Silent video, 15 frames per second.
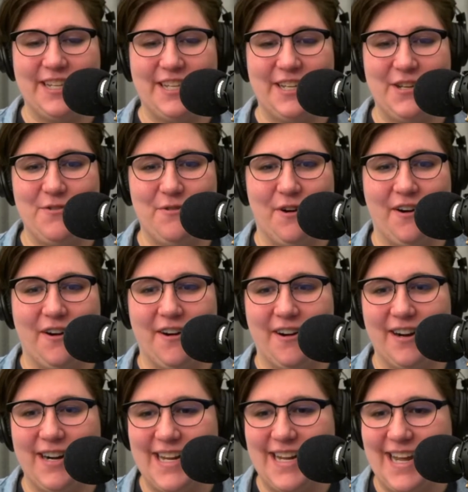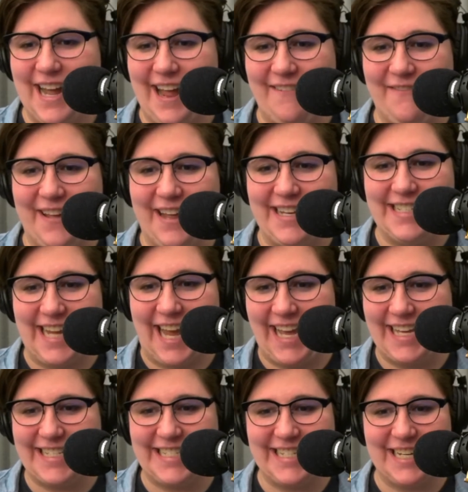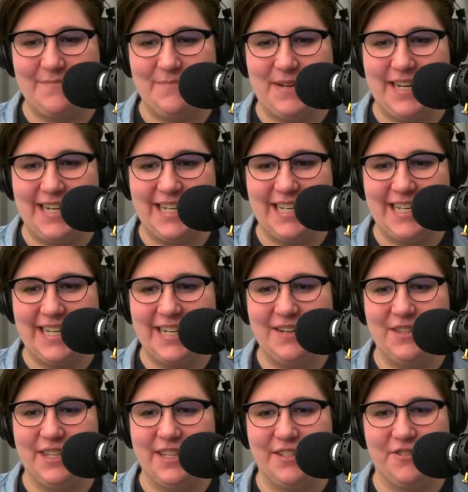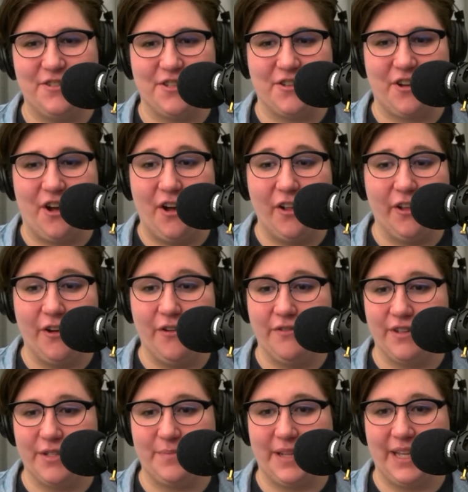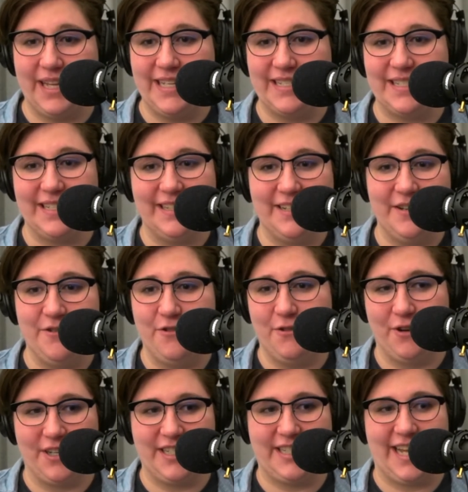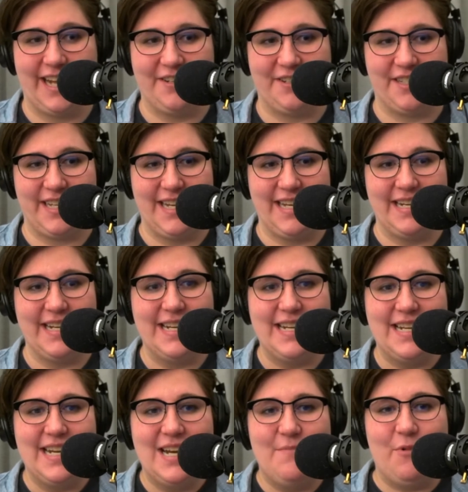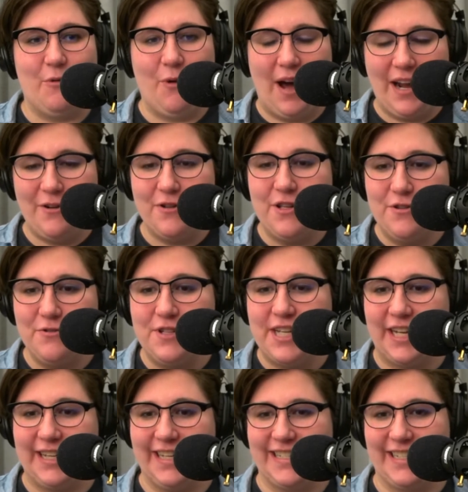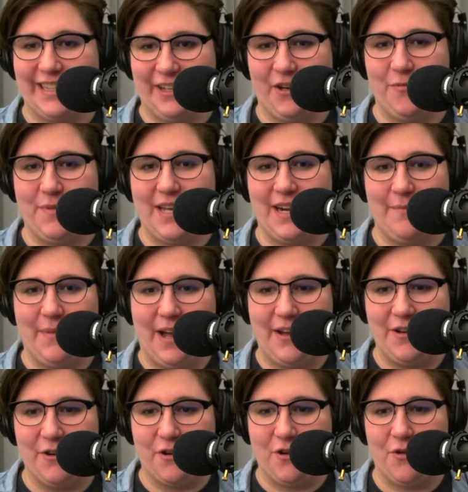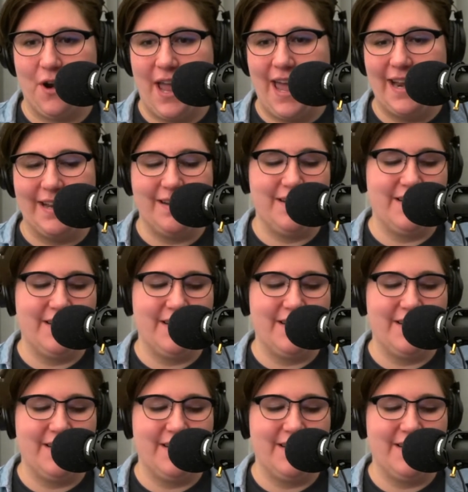that you are a fantastic comedian that's just all over the place in the New York sketch scene. But why don't you tell us a little bit about your cred